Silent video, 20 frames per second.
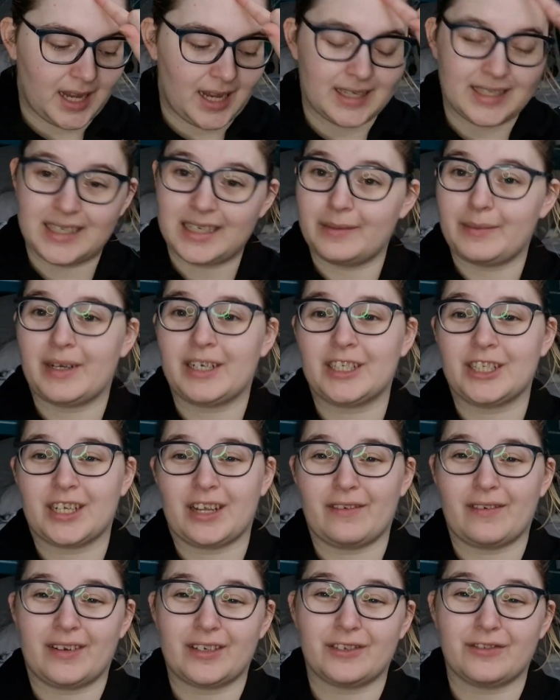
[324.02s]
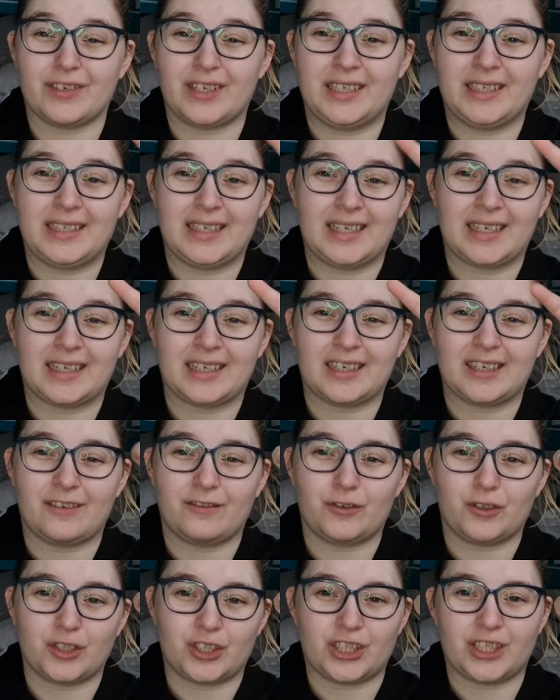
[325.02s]
I didn't manage to get around to reading,
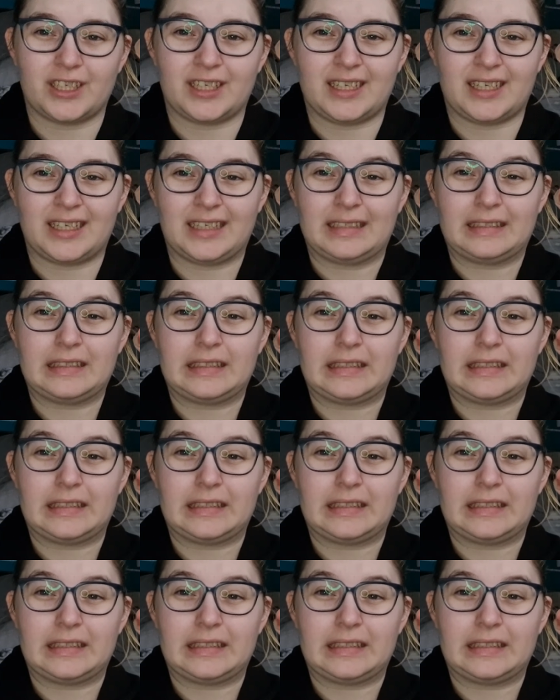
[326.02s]
unfortunately.